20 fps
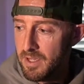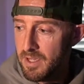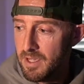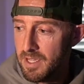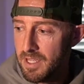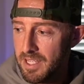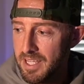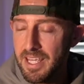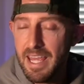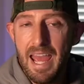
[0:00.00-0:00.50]

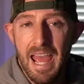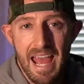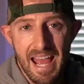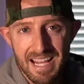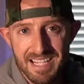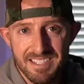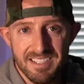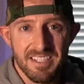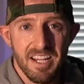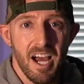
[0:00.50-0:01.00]
He
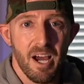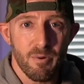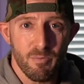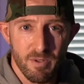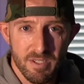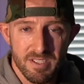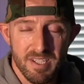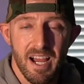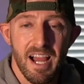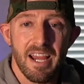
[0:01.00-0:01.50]
has not
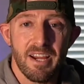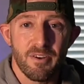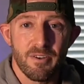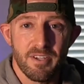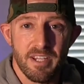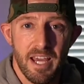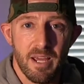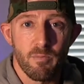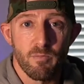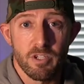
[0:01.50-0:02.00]

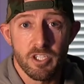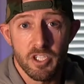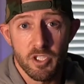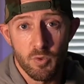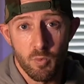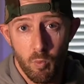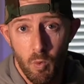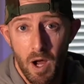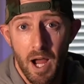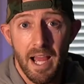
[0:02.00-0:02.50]
retired yet, which
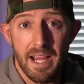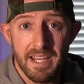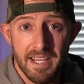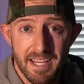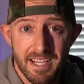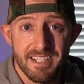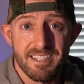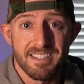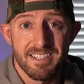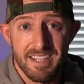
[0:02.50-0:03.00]
is why
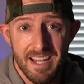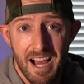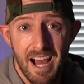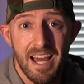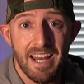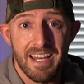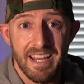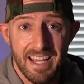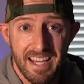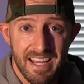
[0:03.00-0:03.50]
he is
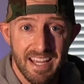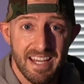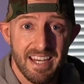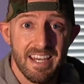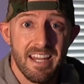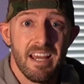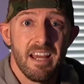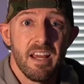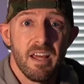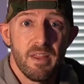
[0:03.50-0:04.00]
not
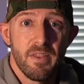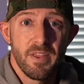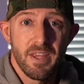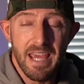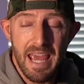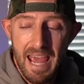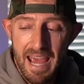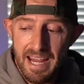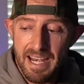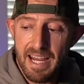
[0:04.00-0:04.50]
in
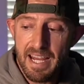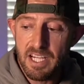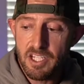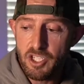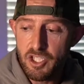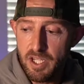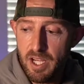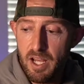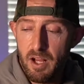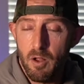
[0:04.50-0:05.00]
the
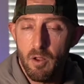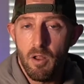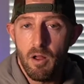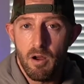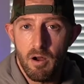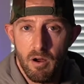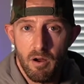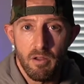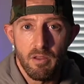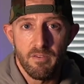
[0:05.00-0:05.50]
NHL
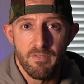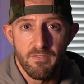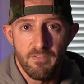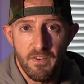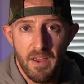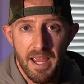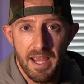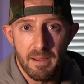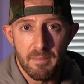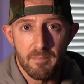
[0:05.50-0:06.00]
Hall of
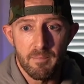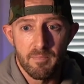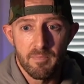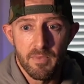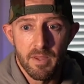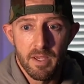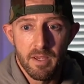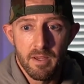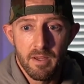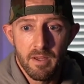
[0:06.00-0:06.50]
Fame.
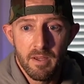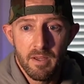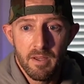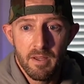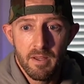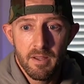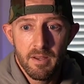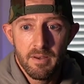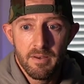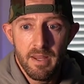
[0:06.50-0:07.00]

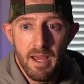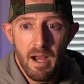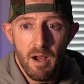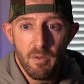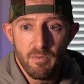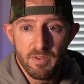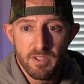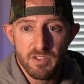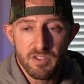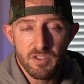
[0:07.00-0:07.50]

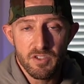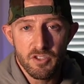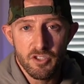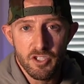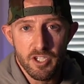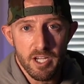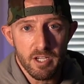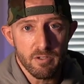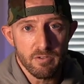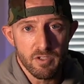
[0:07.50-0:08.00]
Now, this
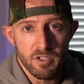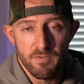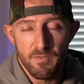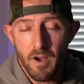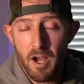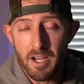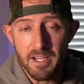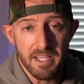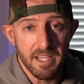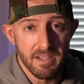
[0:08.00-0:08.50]

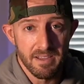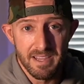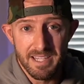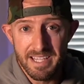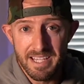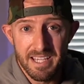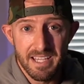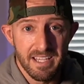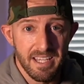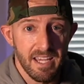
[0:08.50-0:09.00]
Czechoslovakian
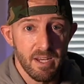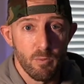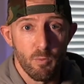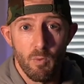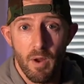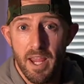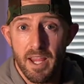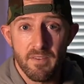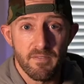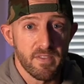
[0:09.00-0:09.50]
league can
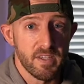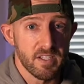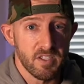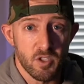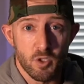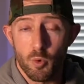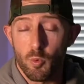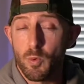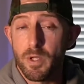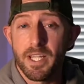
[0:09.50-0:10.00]
waive this
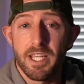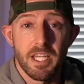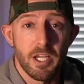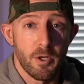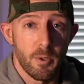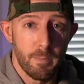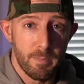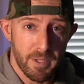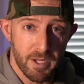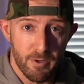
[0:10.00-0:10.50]

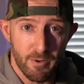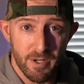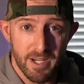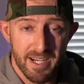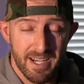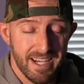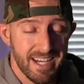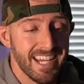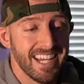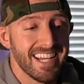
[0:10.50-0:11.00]
3-year
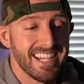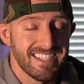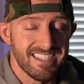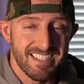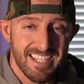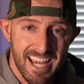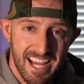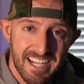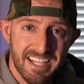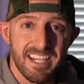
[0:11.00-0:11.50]
period, and he can
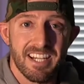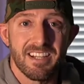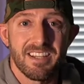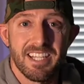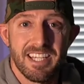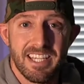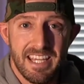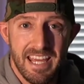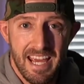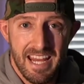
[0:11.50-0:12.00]

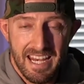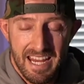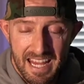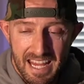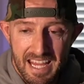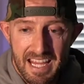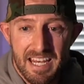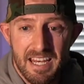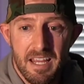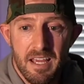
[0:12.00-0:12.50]
technically get
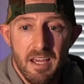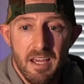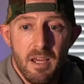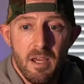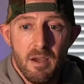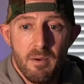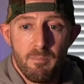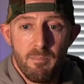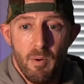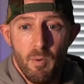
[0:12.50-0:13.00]
in.
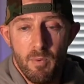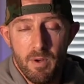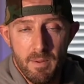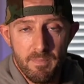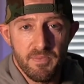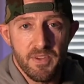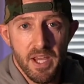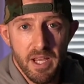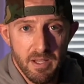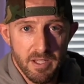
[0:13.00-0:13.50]
But what
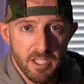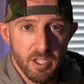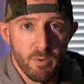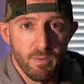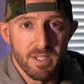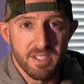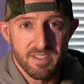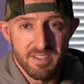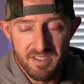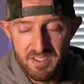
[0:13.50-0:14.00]
I'm telling
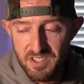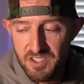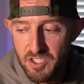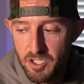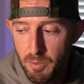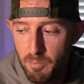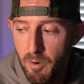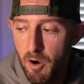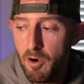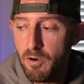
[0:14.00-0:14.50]
you is this is
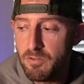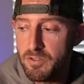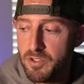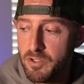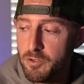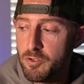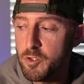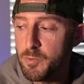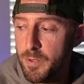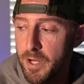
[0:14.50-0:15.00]
tomorrow's
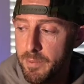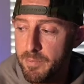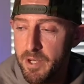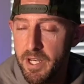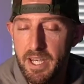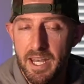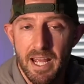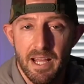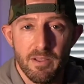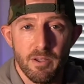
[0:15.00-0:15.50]
newspaper
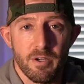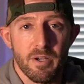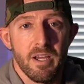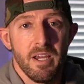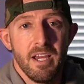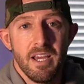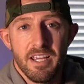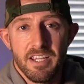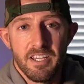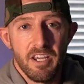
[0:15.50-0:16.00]
today. Look,
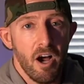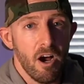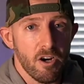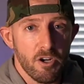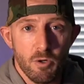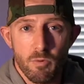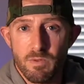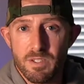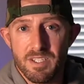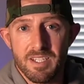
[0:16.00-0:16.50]

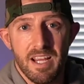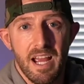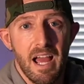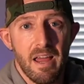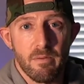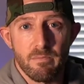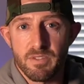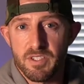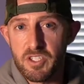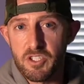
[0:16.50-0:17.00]
Jagr was a guy
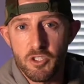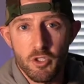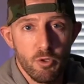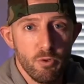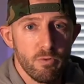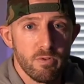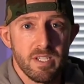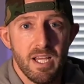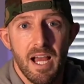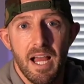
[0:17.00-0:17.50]
that was a
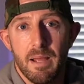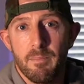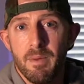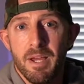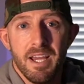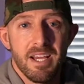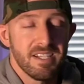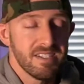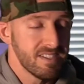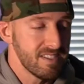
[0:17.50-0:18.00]
2-time
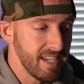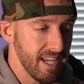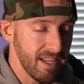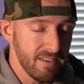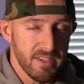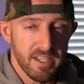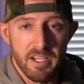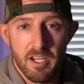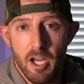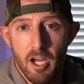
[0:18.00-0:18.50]

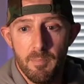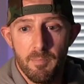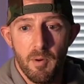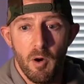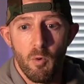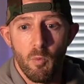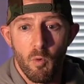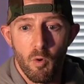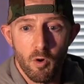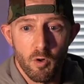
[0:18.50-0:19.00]
Stanley Cup
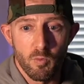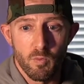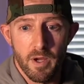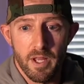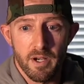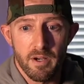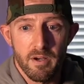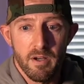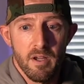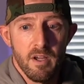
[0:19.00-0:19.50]
award
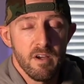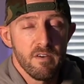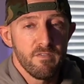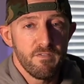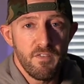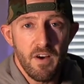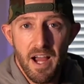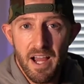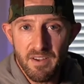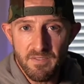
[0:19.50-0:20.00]
winner,
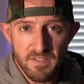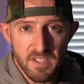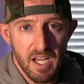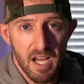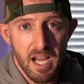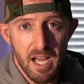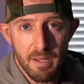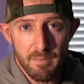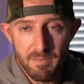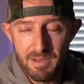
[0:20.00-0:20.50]

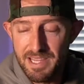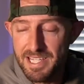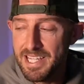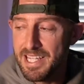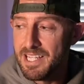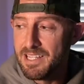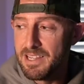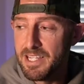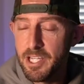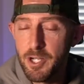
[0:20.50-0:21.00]
5-time
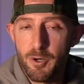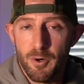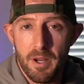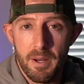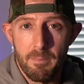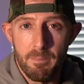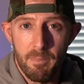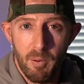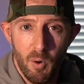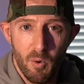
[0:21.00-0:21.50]
league leader
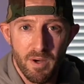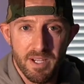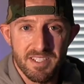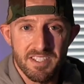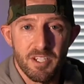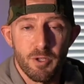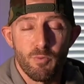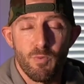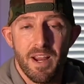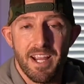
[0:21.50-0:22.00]
in
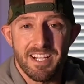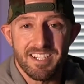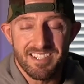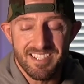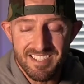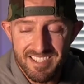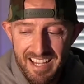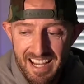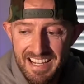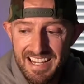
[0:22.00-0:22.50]
points. He ranked
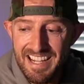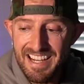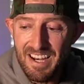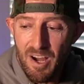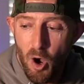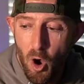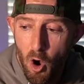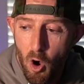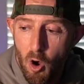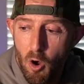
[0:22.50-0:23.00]
second
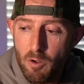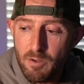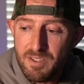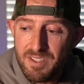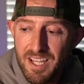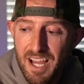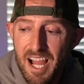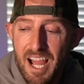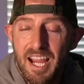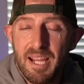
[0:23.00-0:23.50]

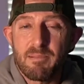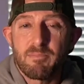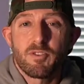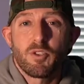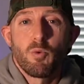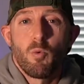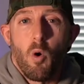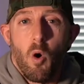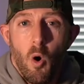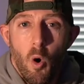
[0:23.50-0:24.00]
all-time
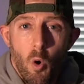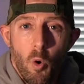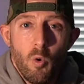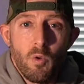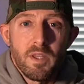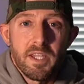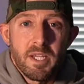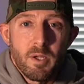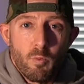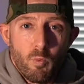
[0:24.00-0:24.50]
to
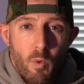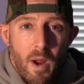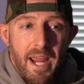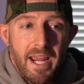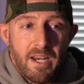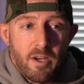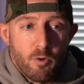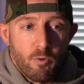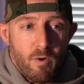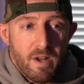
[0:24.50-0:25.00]
only
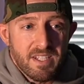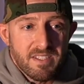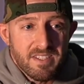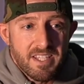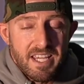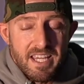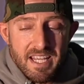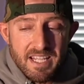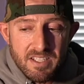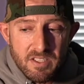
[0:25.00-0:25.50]
Wayne
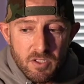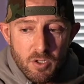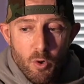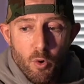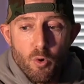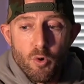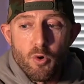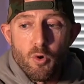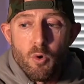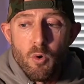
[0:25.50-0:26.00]
Gretzky in
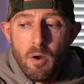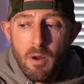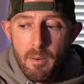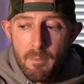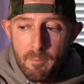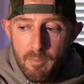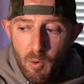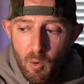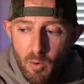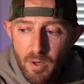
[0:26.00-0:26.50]
total
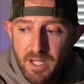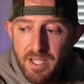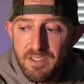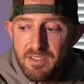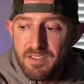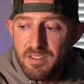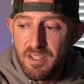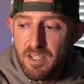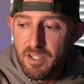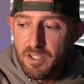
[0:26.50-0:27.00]

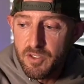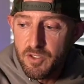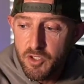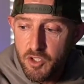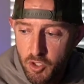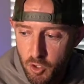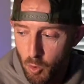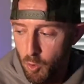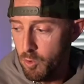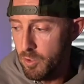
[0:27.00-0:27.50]
points
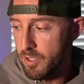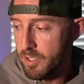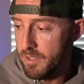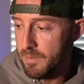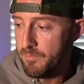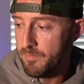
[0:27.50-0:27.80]
scored.